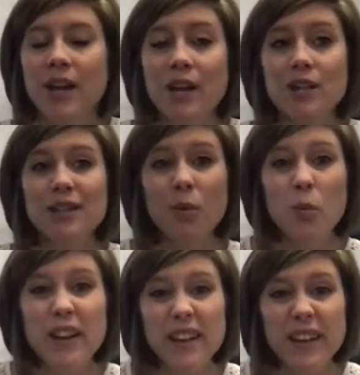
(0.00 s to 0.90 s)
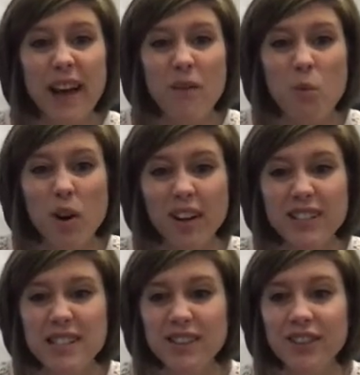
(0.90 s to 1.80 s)
So we have worked
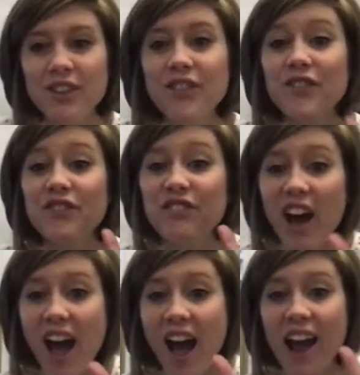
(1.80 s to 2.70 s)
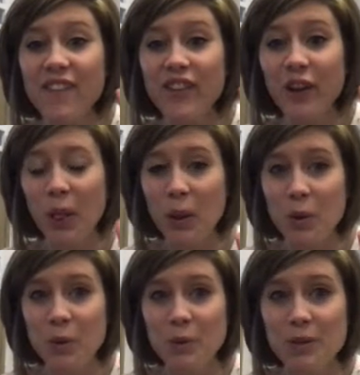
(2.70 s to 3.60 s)
and learned 5
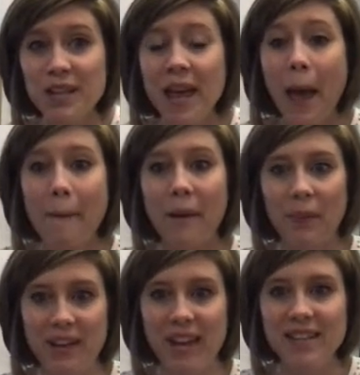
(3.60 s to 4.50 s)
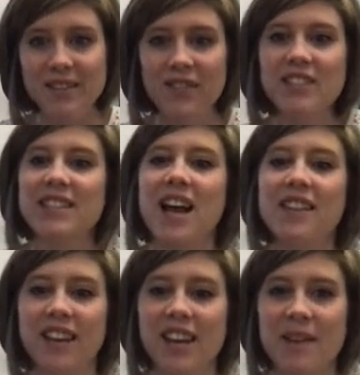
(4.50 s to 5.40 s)
clues about the case of the
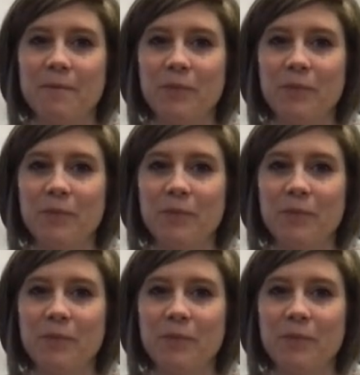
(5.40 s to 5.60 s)
silent E.